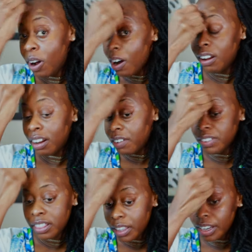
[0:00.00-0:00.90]
all of the
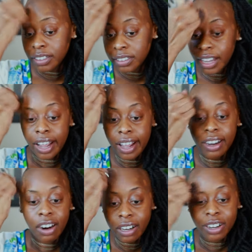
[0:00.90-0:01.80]
things that
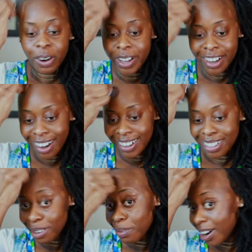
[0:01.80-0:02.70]
are going on in
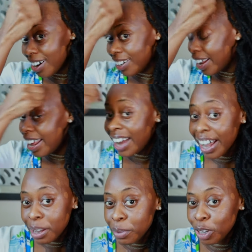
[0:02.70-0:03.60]
the world and I
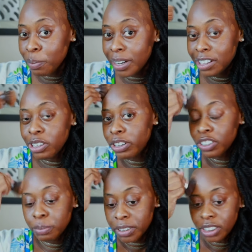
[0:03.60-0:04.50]
am human and you're
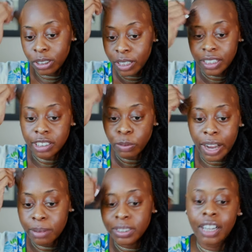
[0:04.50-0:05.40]
human too and this is why
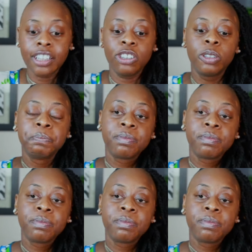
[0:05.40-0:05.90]
I'm telling you